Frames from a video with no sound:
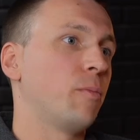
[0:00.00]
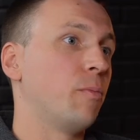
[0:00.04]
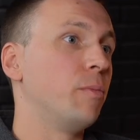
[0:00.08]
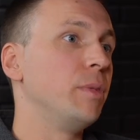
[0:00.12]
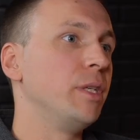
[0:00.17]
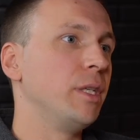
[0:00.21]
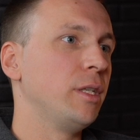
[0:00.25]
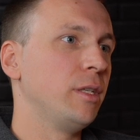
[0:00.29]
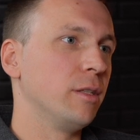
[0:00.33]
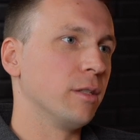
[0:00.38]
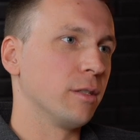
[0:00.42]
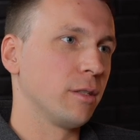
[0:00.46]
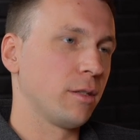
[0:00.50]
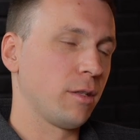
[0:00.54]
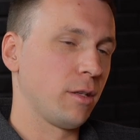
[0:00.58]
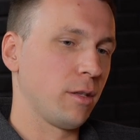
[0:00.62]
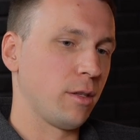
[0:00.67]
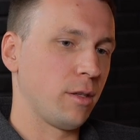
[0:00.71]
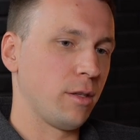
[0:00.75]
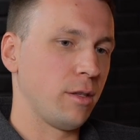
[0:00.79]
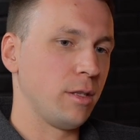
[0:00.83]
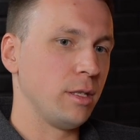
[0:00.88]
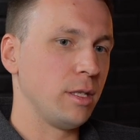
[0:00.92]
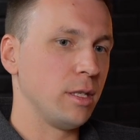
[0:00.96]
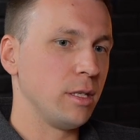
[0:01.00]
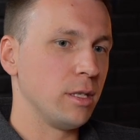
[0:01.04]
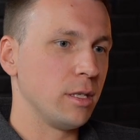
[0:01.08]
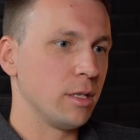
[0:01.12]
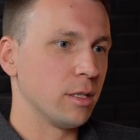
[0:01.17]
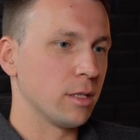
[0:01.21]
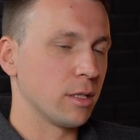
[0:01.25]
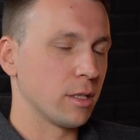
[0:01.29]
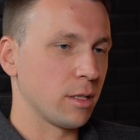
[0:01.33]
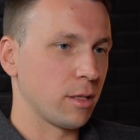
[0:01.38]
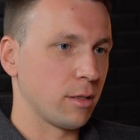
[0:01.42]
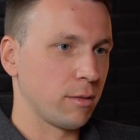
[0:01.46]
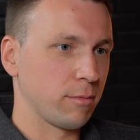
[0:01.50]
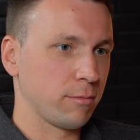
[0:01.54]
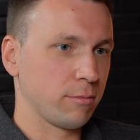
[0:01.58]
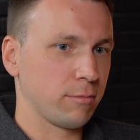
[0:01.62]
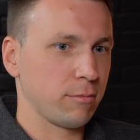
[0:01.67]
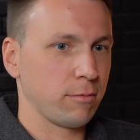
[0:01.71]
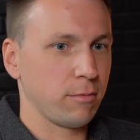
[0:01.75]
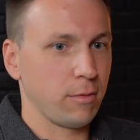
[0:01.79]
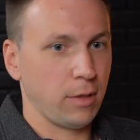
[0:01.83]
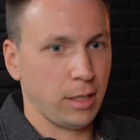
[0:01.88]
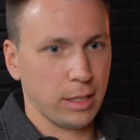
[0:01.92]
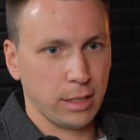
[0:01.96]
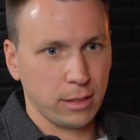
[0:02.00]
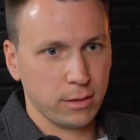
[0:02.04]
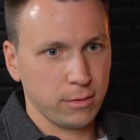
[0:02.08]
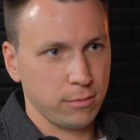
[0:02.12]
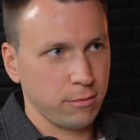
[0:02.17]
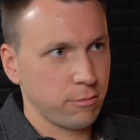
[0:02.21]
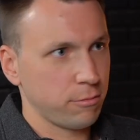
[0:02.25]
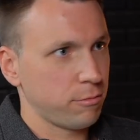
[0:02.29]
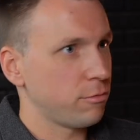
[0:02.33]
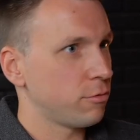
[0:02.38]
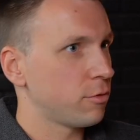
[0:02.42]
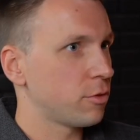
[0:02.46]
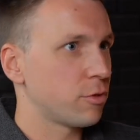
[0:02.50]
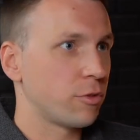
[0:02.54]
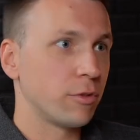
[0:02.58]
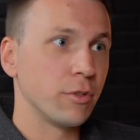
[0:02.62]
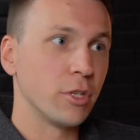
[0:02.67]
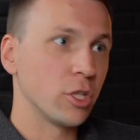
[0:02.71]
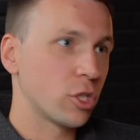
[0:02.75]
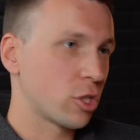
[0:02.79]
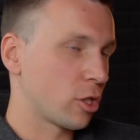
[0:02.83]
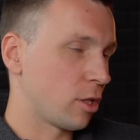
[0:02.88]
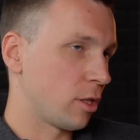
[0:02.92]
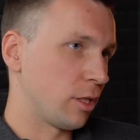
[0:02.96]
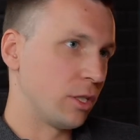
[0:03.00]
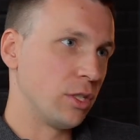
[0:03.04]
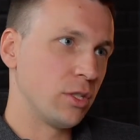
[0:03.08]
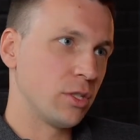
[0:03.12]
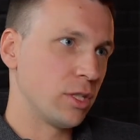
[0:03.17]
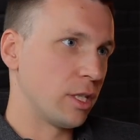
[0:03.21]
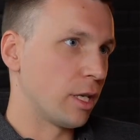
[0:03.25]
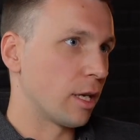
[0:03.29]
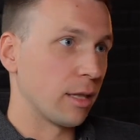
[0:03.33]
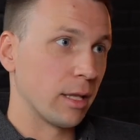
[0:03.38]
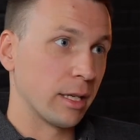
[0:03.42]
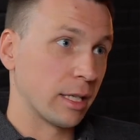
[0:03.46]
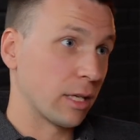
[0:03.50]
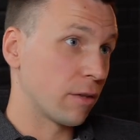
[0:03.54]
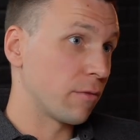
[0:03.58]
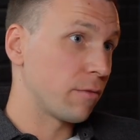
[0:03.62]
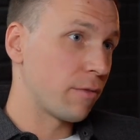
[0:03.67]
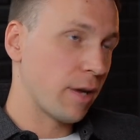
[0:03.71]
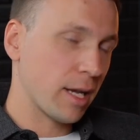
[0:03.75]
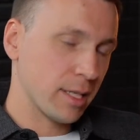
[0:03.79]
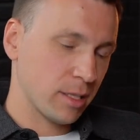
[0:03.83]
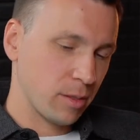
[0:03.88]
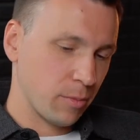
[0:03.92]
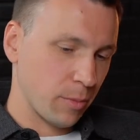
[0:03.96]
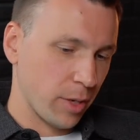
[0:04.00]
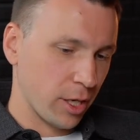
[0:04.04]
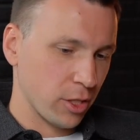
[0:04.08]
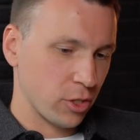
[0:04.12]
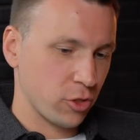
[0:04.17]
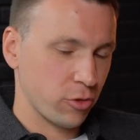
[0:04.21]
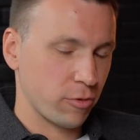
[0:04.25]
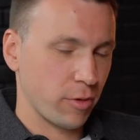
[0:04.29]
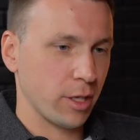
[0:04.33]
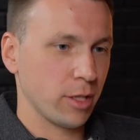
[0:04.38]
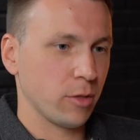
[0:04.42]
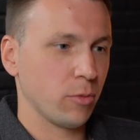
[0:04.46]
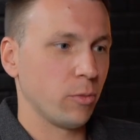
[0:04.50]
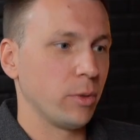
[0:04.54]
be the like traditional ECN, like a fast match, right?